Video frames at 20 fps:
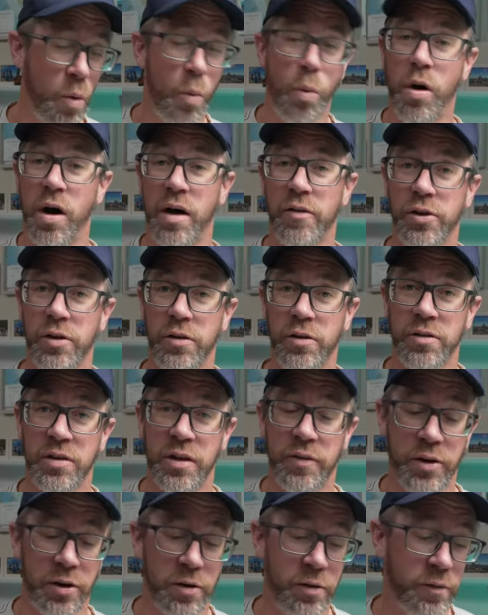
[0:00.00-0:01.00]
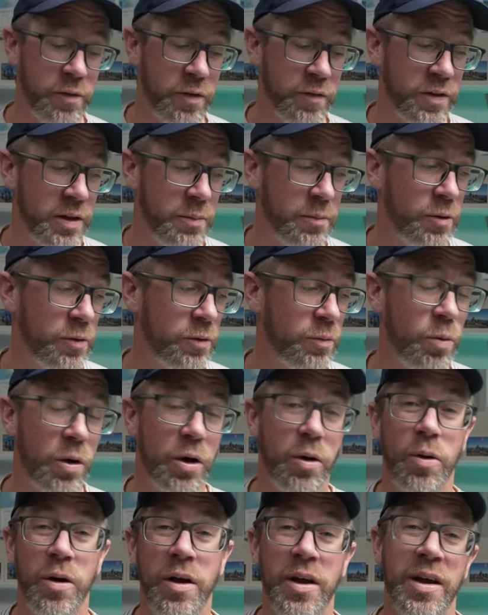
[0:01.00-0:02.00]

Why have I used 750 mils? Well,